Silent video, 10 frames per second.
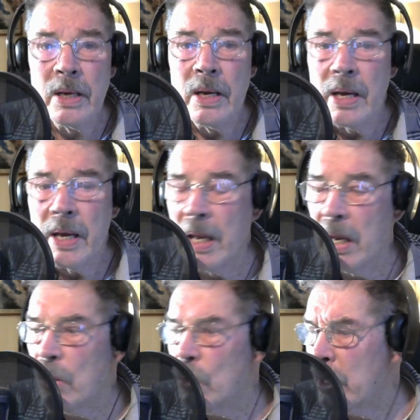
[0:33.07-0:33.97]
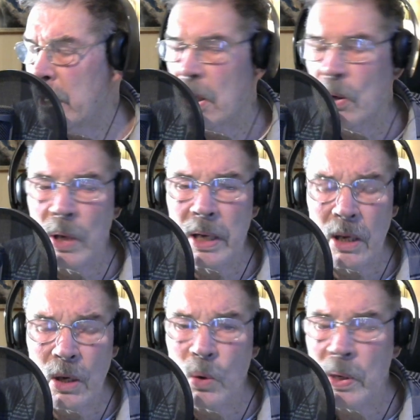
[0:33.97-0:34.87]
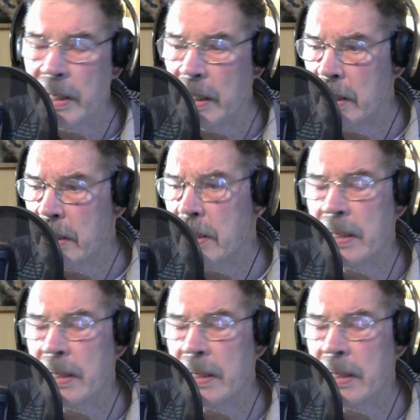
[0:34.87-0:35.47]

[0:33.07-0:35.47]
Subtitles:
Hello, hello, hello again.